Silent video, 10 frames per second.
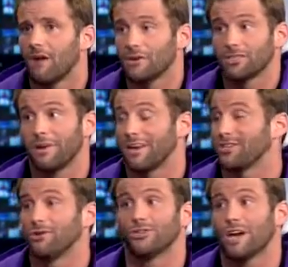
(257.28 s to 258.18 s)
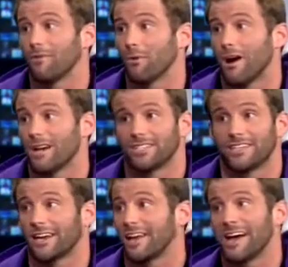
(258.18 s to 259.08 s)
WrestleMania is huge everywhere. I just
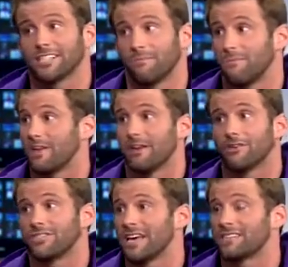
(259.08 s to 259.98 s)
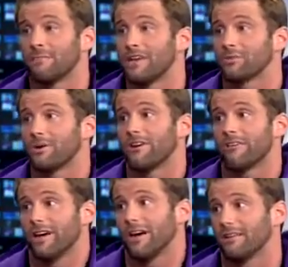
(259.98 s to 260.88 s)
think it hasn't, just hasn't made its way
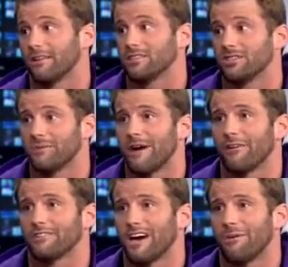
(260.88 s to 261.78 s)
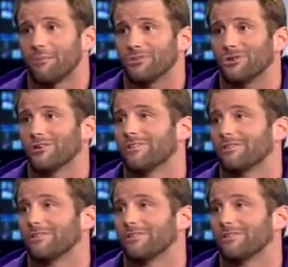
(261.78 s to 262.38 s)
here yet. It's just a matter of time, I'm sure.